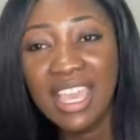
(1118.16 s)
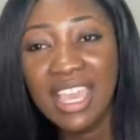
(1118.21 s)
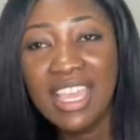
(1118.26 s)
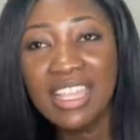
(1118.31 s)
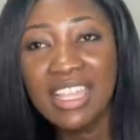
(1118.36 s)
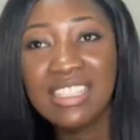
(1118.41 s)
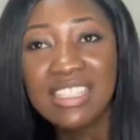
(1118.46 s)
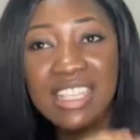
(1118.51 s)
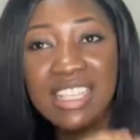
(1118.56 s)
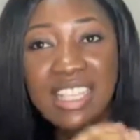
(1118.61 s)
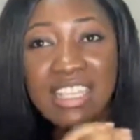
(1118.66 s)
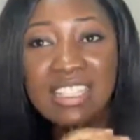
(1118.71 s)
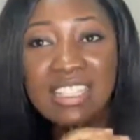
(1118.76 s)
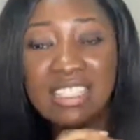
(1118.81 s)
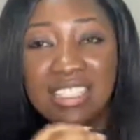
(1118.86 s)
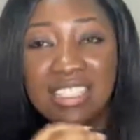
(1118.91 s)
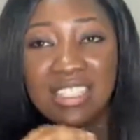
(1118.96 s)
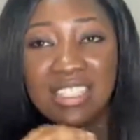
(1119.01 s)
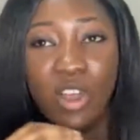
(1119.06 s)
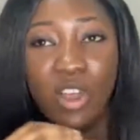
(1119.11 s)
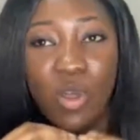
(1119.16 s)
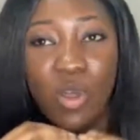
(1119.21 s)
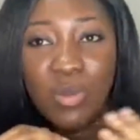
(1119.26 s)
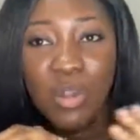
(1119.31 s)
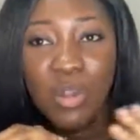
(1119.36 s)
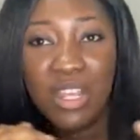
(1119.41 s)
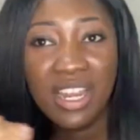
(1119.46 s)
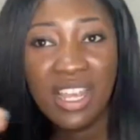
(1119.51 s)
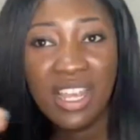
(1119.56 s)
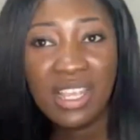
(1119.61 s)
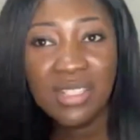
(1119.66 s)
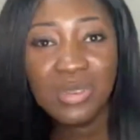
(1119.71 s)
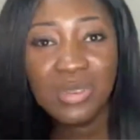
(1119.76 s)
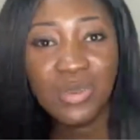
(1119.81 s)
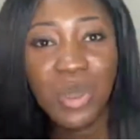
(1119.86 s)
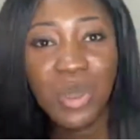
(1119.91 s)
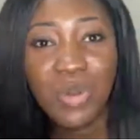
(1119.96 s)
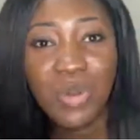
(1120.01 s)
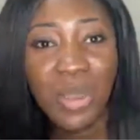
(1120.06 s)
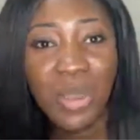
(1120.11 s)
It's opening us
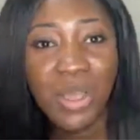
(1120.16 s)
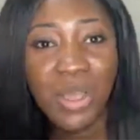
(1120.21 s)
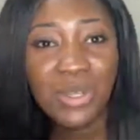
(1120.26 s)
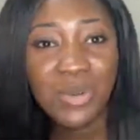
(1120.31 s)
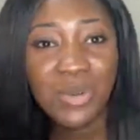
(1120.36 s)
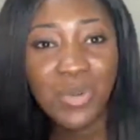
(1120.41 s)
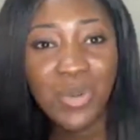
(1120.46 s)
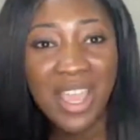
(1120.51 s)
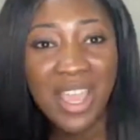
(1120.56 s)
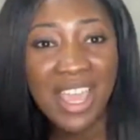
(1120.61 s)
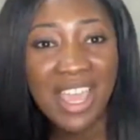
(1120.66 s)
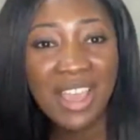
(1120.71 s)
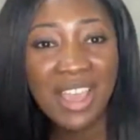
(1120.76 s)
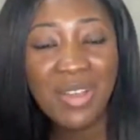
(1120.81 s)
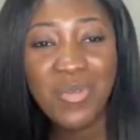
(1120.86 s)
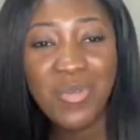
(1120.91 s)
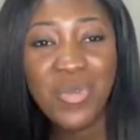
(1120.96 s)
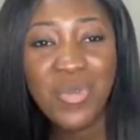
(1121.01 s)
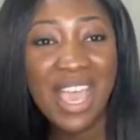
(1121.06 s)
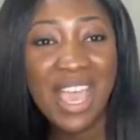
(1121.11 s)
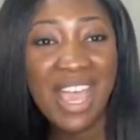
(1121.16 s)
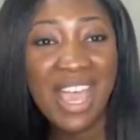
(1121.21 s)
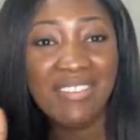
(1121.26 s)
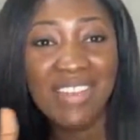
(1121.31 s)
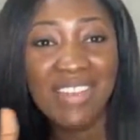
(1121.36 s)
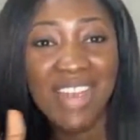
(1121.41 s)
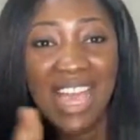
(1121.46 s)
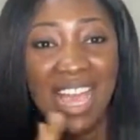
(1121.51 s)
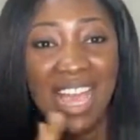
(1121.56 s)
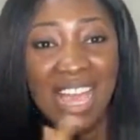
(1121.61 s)
to a world where we have